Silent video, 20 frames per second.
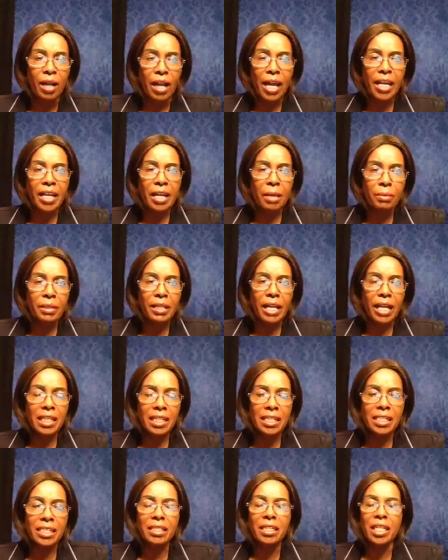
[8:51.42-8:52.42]
enemy that
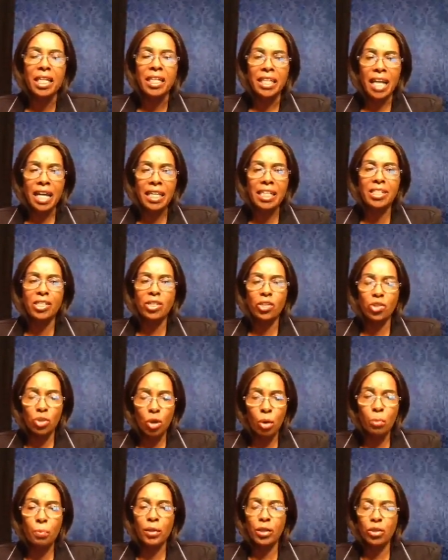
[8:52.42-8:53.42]
is that is
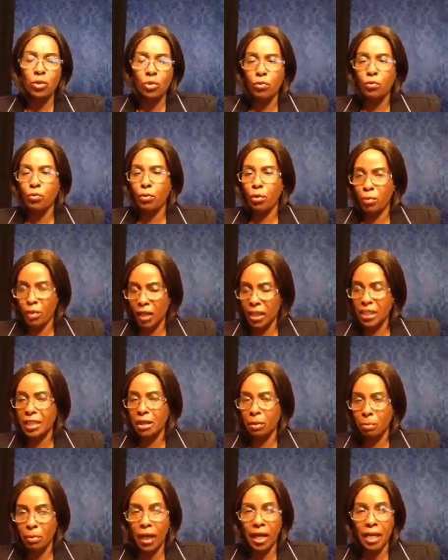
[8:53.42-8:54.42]
stopping you from
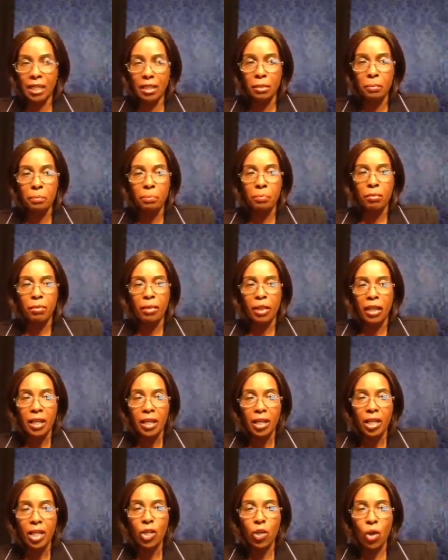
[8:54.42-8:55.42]
getting married.
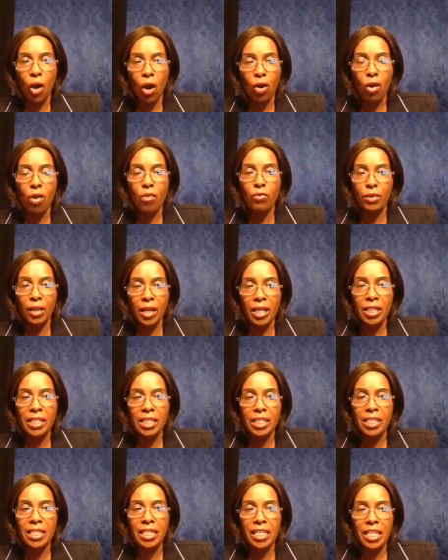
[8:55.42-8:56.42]
Lock of
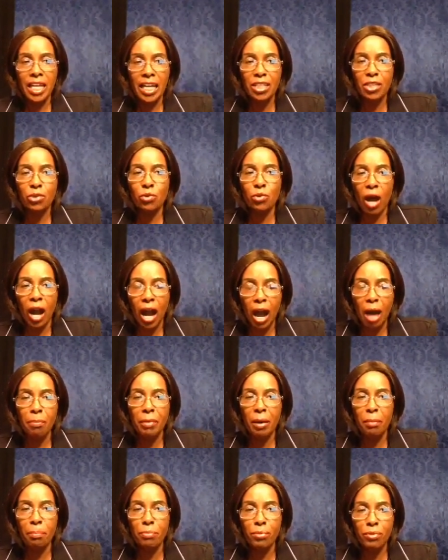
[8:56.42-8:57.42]
ages, let your
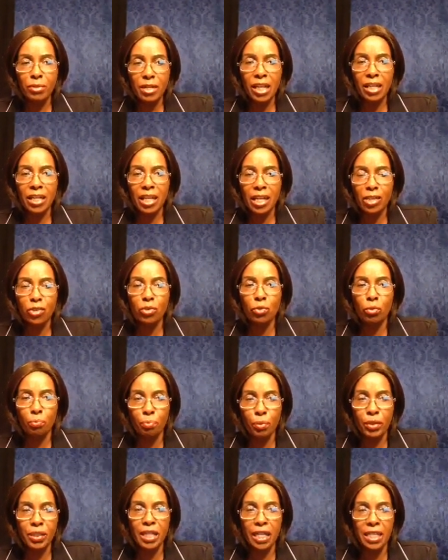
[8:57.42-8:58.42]
hammer break into
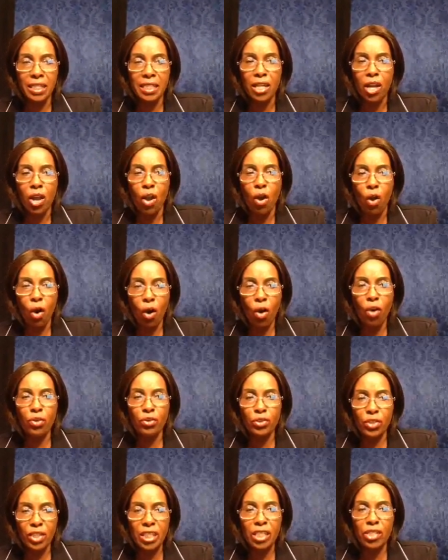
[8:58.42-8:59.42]
pieces
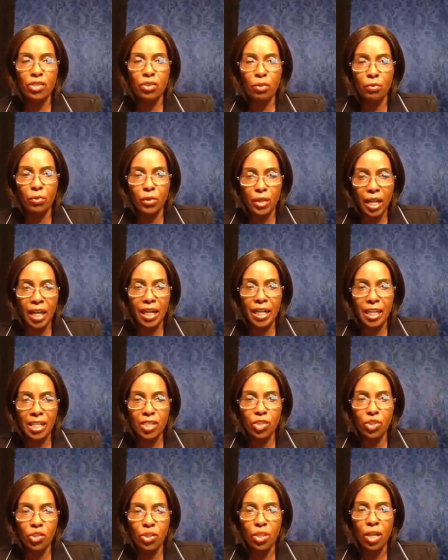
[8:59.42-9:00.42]
all seeds of
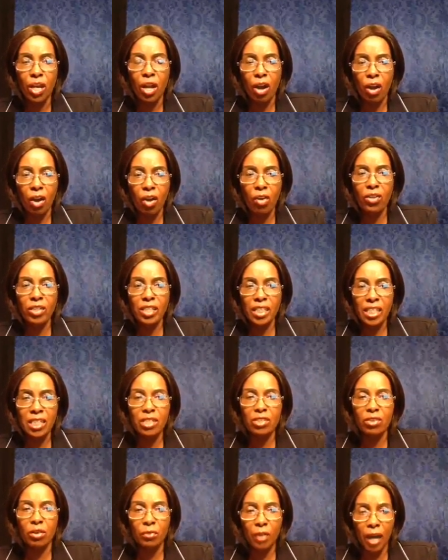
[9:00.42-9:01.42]
rearrange. All
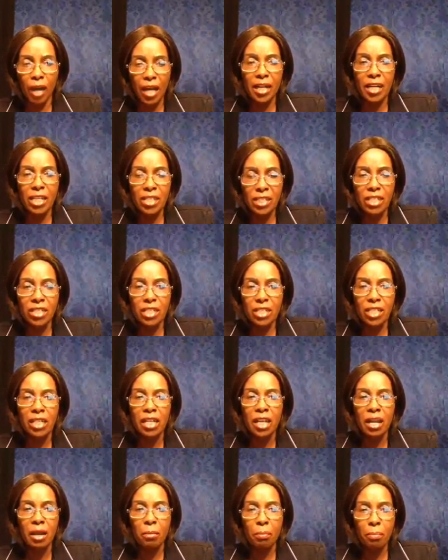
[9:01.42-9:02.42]
seats are arranged
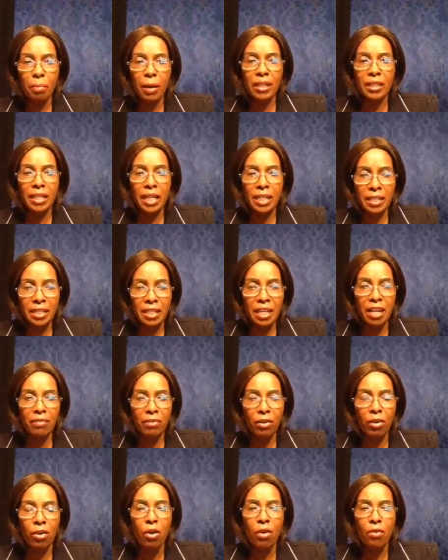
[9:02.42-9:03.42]
by the
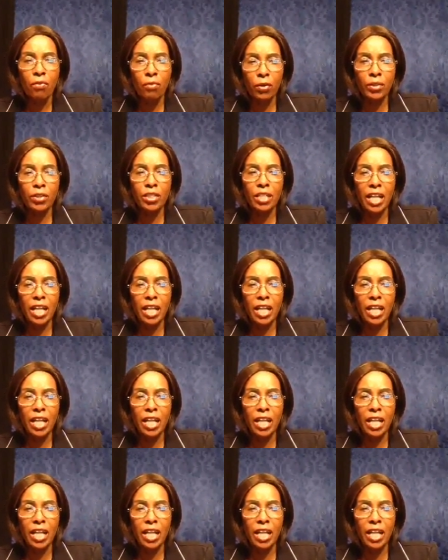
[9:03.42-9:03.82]
devil for